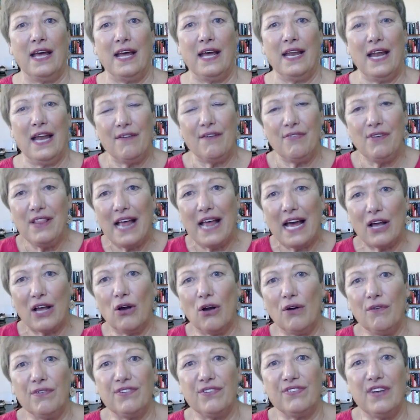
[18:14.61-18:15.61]
and having that
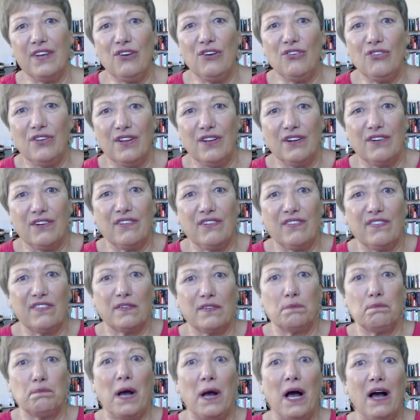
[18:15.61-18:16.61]
conversation that
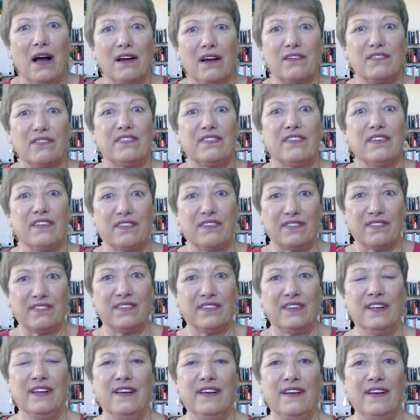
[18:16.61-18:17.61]
just sparks
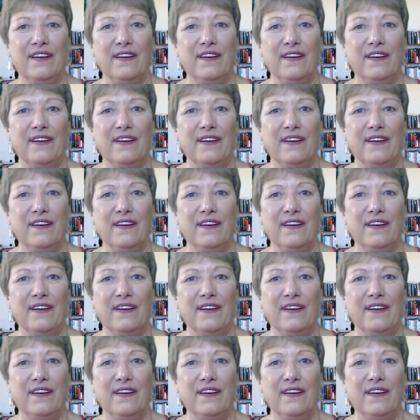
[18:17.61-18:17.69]
us.